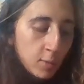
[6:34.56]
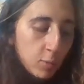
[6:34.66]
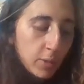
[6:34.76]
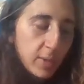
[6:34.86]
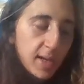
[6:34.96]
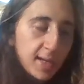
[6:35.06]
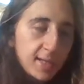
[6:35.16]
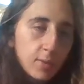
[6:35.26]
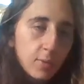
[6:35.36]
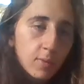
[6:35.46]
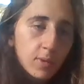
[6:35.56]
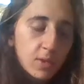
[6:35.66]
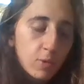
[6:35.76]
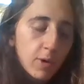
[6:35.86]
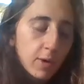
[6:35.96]
what makes the
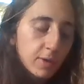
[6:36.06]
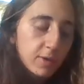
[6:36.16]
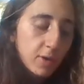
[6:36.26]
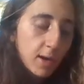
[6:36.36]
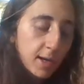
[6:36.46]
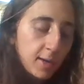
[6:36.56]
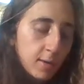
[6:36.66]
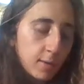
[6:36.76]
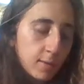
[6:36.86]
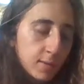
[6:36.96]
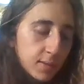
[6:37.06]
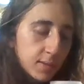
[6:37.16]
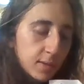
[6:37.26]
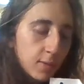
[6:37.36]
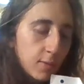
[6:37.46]
square or triangle.
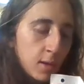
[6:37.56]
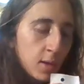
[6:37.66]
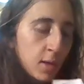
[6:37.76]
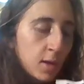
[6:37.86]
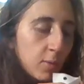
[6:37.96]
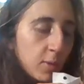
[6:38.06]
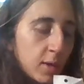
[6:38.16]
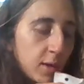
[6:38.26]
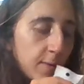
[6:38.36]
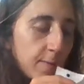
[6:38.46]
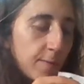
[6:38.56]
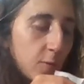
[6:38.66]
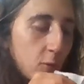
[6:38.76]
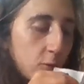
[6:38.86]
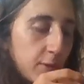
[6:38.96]
So when I
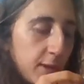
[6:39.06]
fold